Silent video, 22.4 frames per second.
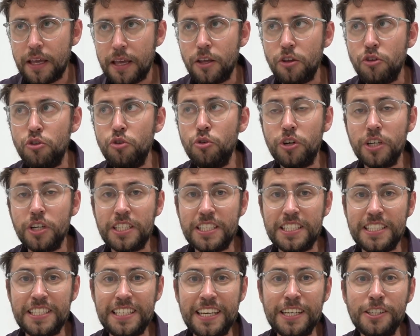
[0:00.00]
You could
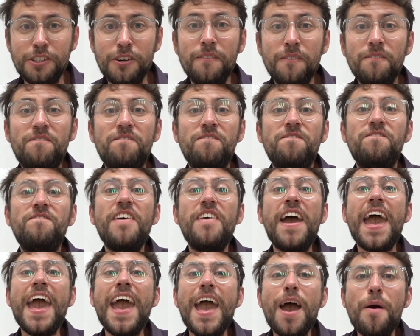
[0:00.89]
still
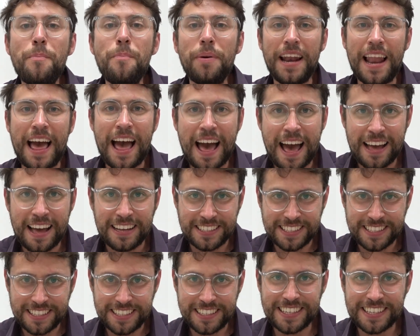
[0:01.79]

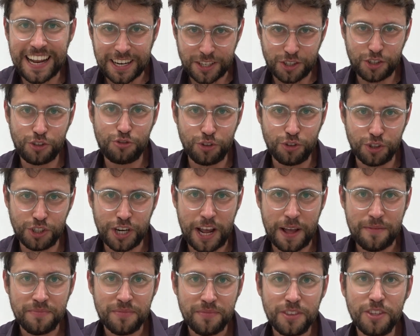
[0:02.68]
verbalise that
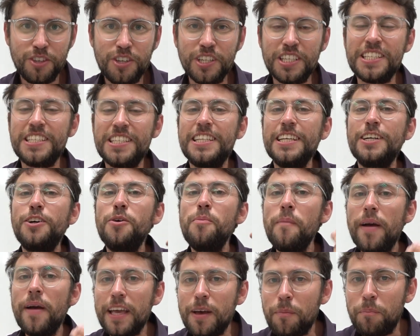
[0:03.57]
structure. You could still
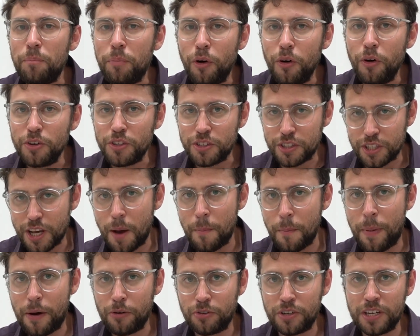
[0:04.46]
make a point
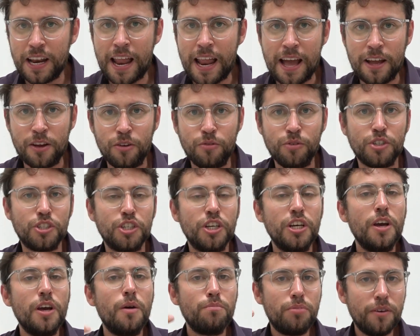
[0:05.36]
about the language,
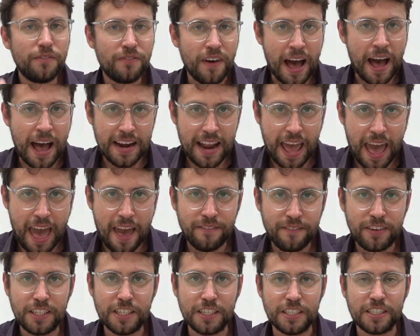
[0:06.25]
provide
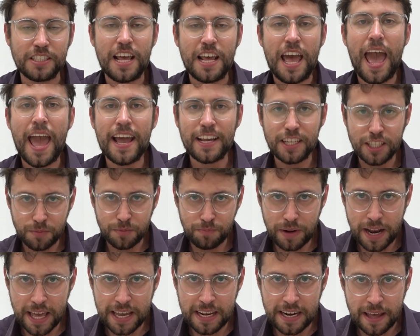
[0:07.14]
evidence,
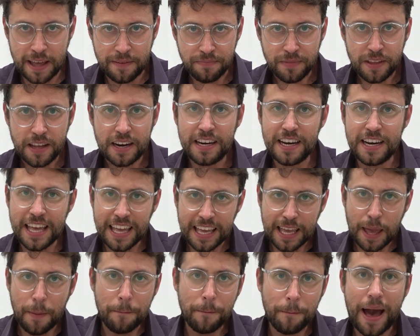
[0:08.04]
explain it,
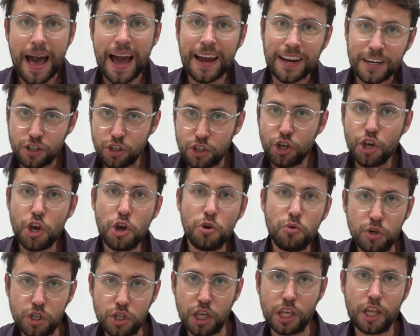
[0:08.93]
link it back
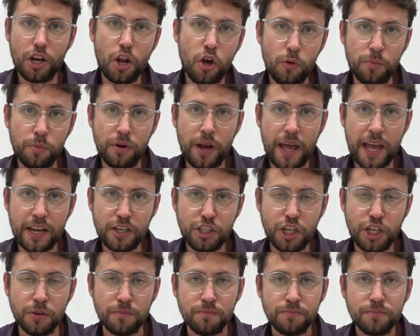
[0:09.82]
to the global
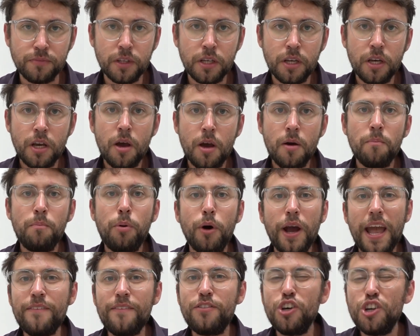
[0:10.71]
issue.
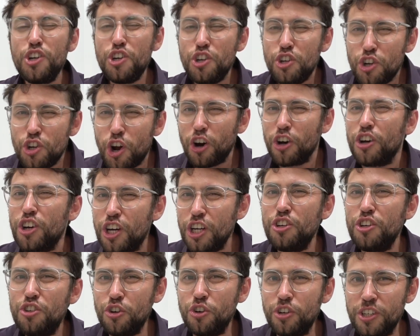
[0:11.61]
But if you're not
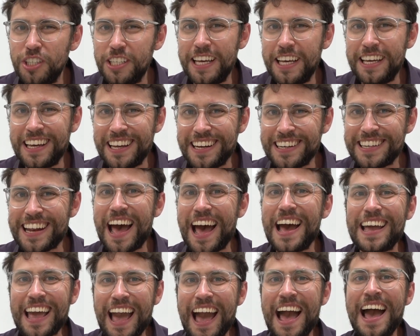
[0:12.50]
conducting
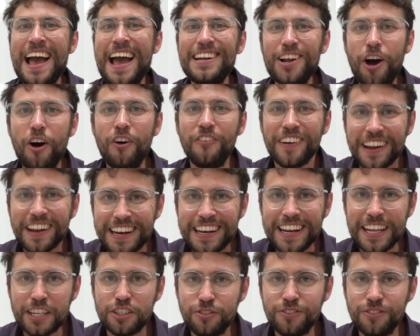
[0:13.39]
that kind of
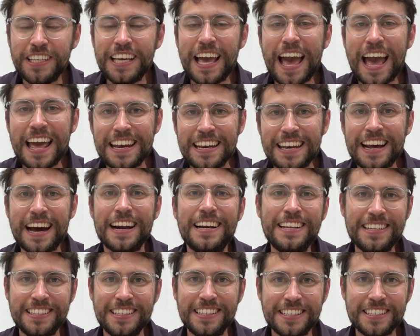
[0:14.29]
literary
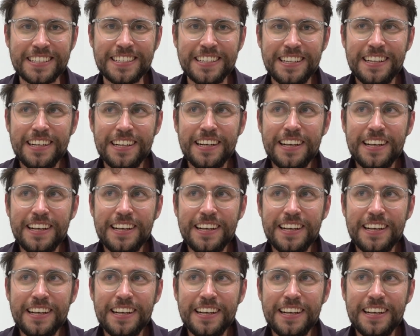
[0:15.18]
analysis,